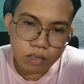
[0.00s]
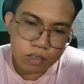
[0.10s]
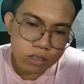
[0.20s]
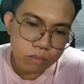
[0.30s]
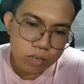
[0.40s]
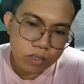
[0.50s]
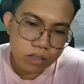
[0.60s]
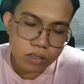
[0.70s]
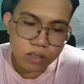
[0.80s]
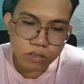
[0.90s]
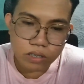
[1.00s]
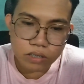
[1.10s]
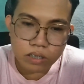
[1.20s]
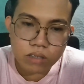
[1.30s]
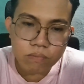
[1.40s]
and its dimension is
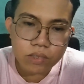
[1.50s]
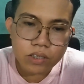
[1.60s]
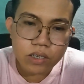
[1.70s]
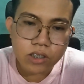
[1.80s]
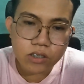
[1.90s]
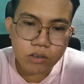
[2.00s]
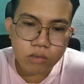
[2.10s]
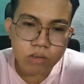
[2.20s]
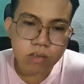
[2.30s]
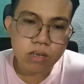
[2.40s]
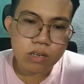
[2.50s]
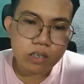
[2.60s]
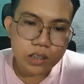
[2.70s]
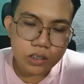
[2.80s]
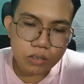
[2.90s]
300. It show
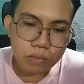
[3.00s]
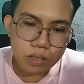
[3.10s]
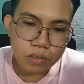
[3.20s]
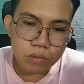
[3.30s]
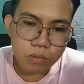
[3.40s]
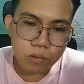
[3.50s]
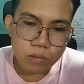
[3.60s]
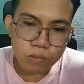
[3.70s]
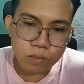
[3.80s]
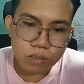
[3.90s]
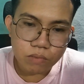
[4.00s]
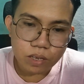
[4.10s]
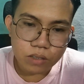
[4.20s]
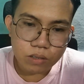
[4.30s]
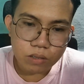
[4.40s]
is equivalent to one word
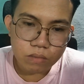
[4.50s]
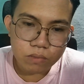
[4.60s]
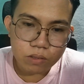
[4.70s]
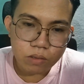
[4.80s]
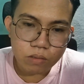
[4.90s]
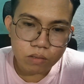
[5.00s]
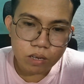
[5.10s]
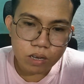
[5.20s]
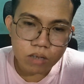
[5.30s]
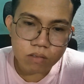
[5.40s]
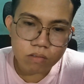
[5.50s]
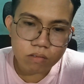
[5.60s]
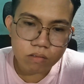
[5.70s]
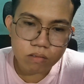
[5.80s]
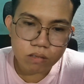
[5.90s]
vector. So how
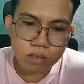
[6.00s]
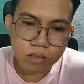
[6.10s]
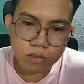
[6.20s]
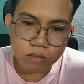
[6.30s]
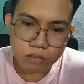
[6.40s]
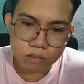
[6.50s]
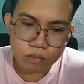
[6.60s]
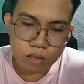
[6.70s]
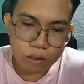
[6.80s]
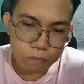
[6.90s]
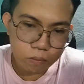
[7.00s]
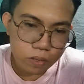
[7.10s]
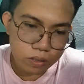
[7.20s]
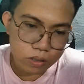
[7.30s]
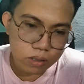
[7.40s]
it
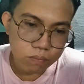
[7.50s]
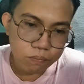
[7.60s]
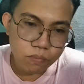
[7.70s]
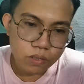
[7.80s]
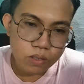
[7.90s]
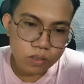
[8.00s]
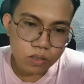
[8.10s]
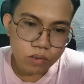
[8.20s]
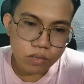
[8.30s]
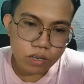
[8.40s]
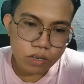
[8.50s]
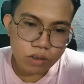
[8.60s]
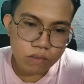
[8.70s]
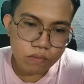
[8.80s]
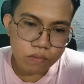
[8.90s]
works. So
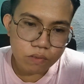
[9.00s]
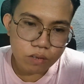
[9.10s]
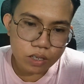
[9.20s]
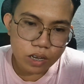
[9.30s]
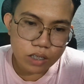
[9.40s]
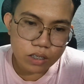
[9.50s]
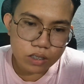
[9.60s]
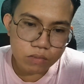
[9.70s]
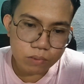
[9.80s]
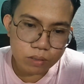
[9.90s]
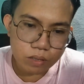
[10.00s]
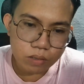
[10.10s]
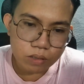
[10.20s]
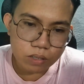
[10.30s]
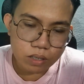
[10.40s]
if token ID is
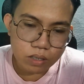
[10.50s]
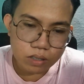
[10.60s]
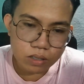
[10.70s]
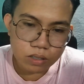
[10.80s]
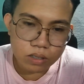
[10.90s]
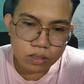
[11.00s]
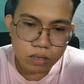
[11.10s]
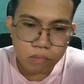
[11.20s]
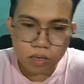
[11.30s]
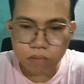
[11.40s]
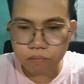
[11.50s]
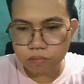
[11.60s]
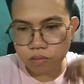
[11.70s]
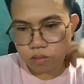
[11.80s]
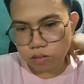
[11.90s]
4,907
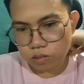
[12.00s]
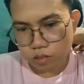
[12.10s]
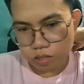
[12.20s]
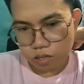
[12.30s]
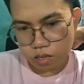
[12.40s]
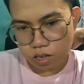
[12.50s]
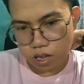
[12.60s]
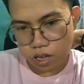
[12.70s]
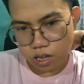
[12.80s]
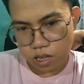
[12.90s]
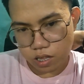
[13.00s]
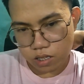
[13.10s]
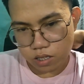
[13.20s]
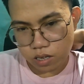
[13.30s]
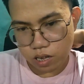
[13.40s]

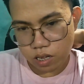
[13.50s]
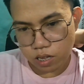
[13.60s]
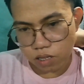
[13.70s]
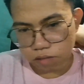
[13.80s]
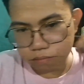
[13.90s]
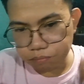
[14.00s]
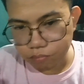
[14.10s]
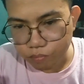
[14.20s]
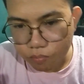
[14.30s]
and then